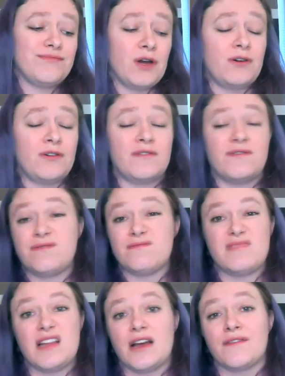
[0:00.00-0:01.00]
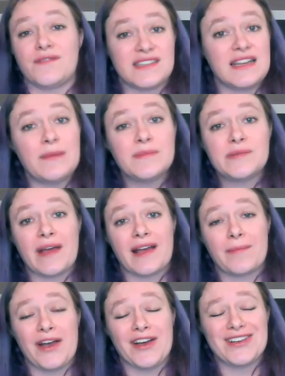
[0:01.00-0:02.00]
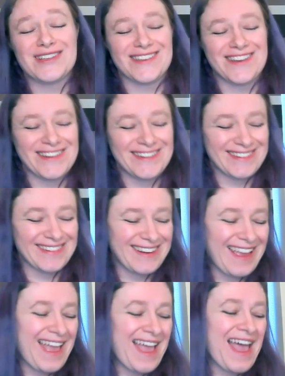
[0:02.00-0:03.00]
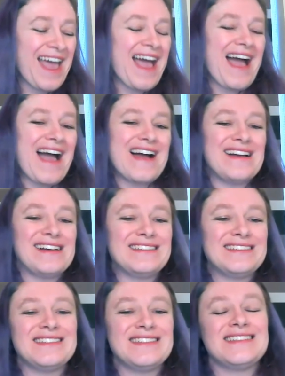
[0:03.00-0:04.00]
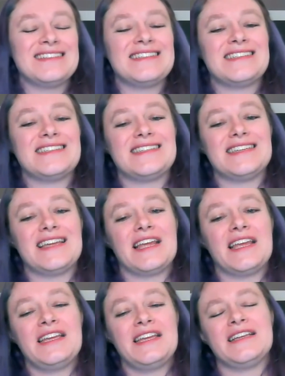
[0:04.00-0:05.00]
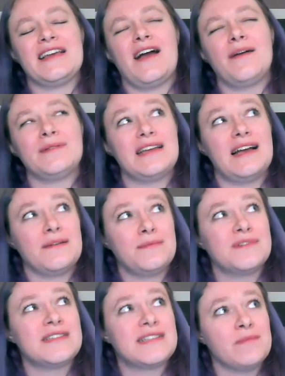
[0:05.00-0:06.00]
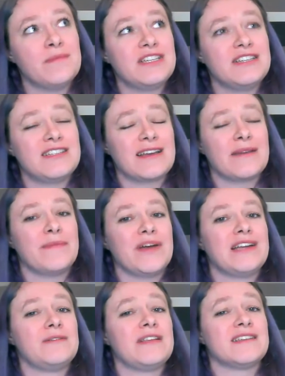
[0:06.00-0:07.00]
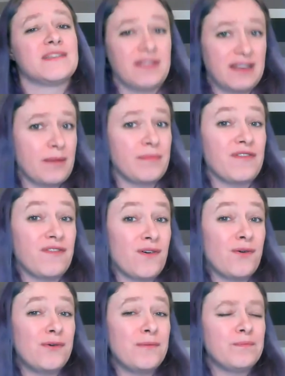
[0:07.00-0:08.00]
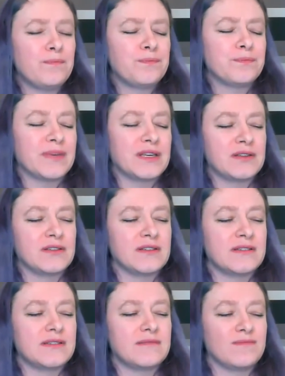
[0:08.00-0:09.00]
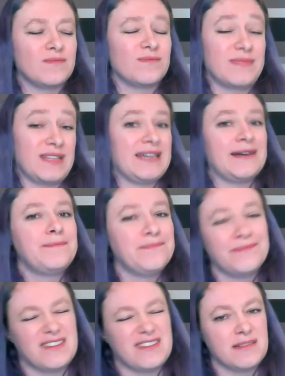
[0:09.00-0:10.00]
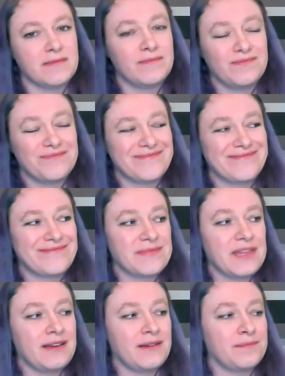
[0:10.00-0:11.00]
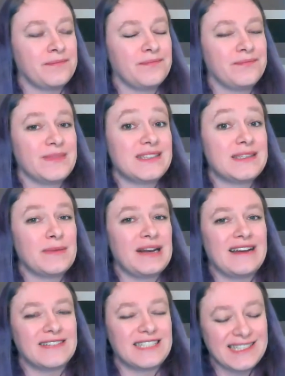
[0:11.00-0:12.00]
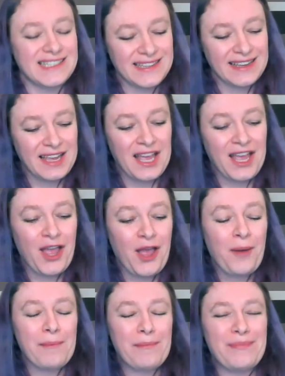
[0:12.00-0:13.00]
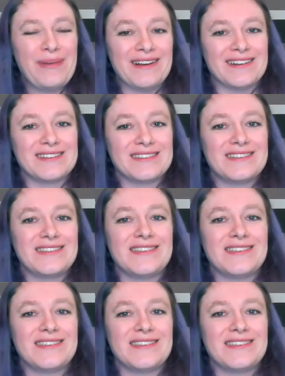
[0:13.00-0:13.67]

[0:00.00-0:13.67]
of life as an m-spec person. And I was tempted to combine this with number 4 because, yeah, there are similarities, but